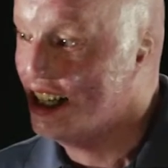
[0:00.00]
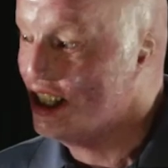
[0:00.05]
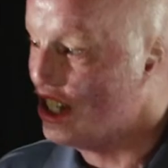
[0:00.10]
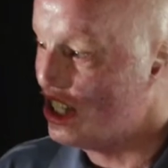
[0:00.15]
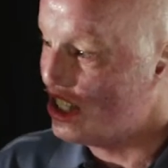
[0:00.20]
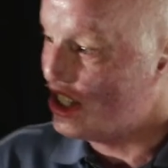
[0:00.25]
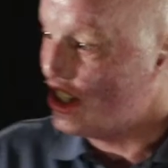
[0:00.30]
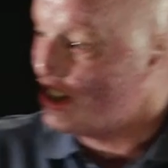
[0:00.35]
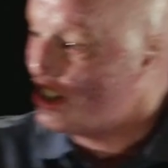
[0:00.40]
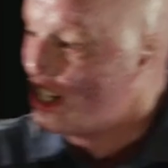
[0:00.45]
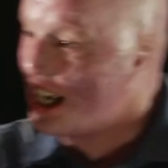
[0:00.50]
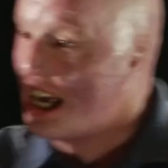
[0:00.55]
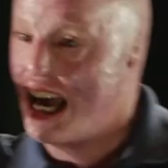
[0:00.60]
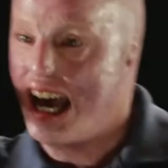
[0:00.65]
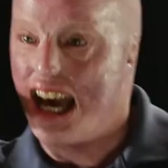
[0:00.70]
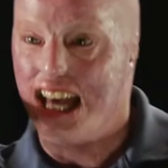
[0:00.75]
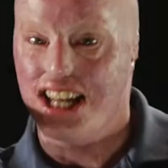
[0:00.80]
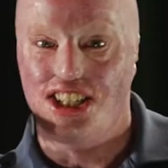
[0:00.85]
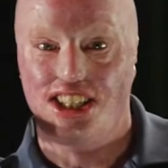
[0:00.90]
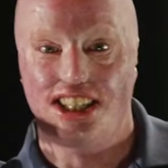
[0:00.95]
Just there's a
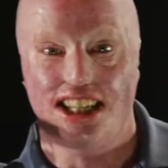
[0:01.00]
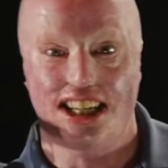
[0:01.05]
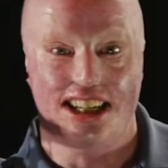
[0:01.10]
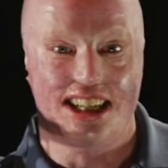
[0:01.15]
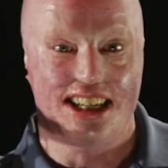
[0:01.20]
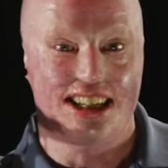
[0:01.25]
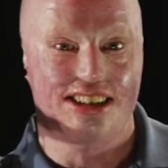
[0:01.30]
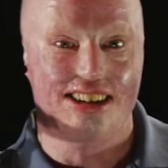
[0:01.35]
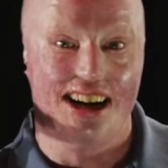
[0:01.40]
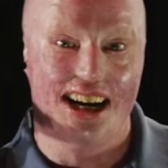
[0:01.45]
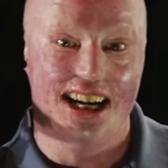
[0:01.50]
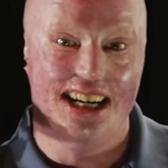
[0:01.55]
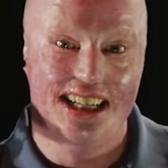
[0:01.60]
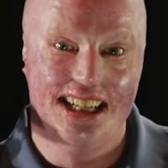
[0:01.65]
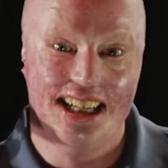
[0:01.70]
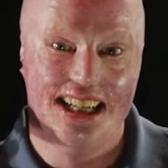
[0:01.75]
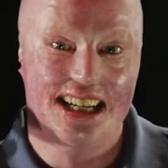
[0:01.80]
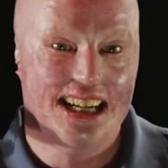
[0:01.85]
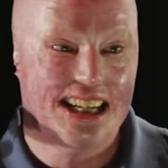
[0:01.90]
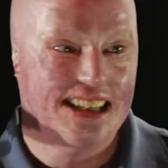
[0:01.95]
head sitting here, right?
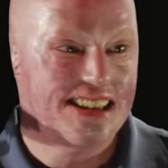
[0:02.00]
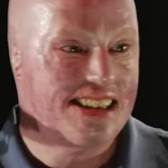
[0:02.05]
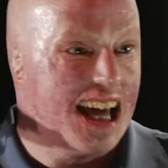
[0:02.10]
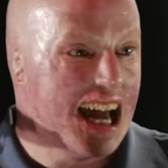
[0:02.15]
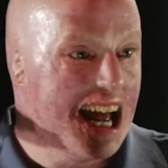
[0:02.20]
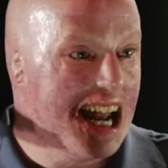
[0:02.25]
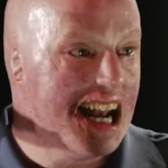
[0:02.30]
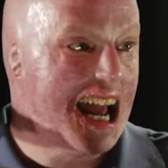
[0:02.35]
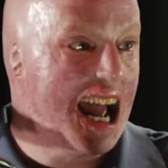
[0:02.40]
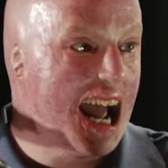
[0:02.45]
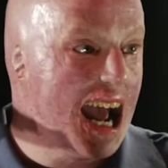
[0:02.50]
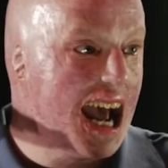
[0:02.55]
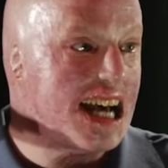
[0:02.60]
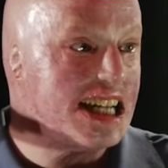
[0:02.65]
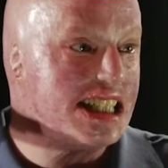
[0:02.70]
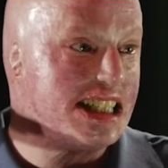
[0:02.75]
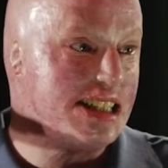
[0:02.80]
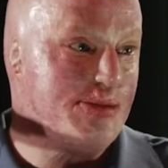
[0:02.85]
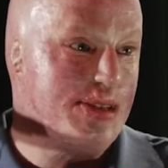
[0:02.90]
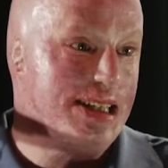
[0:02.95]
That
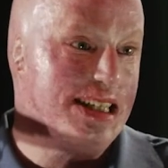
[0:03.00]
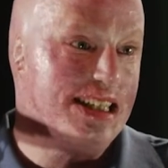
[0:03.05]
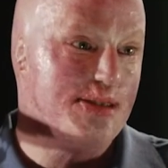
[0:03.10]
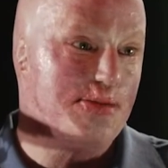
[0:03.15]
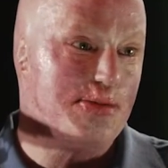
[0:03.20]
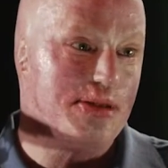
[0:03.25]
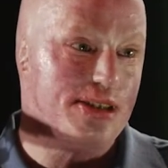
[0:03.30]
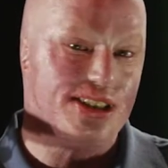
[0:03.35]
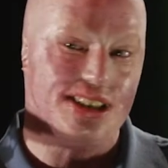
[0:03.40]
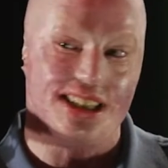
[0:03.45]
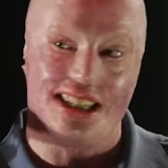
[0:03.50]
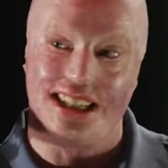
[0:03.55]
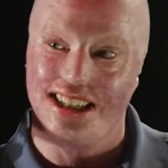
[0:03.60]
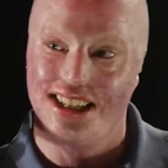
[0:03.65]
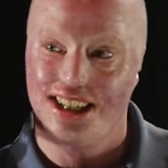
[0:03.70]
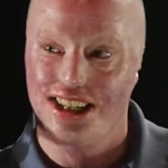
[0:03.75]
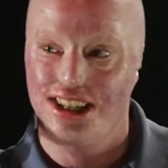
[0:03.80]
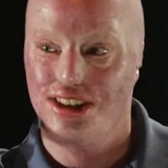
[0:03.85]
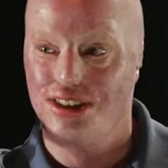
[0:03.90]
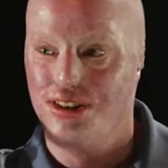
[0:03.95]
has to be the person
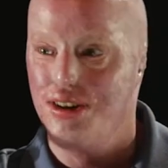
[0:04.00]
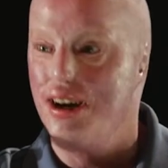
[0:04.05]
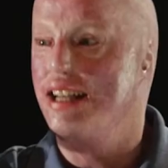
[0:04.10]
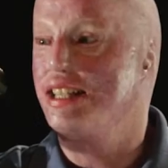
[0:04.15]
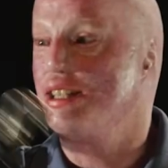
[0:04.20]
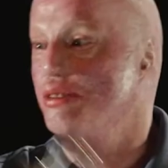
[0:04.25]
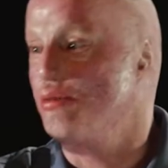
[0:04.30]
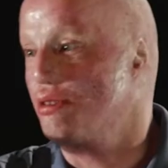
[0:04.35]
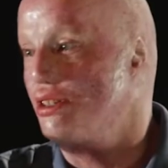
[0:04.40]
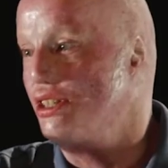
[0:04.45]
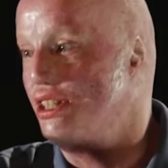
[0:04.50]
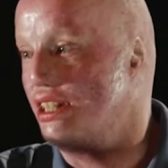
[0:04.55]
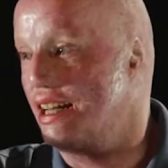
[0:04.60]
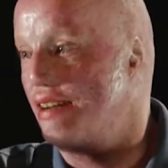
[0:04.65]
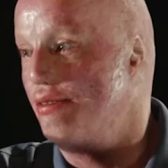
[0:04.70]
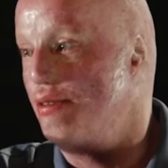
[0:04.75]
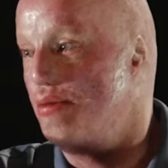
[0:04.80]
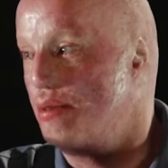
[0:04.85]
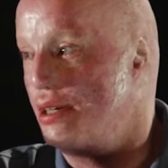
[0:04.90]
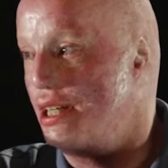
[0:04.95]
who has it worse than
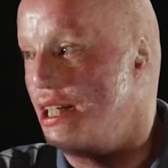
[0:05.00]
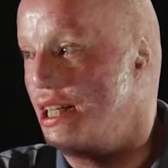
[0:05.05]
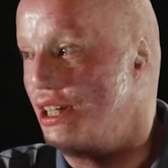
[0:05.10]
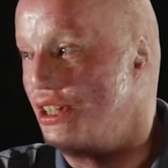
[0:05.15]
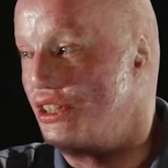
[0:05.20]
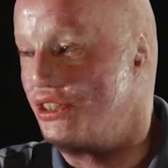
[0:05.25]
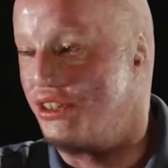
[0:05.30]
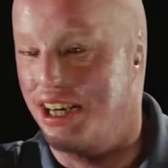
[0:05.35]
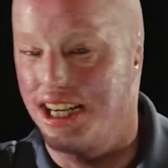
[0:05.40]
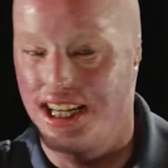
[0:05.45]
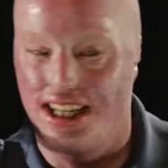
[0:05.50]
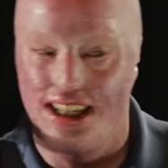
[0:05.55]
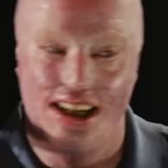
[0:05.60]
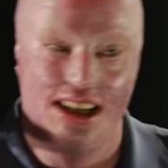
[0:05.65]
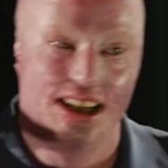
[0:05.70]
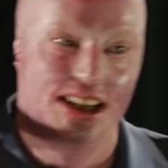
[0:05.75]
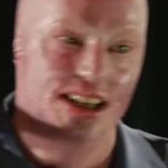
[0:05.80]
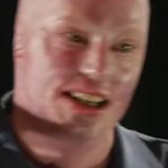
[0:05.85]
everybody else, right?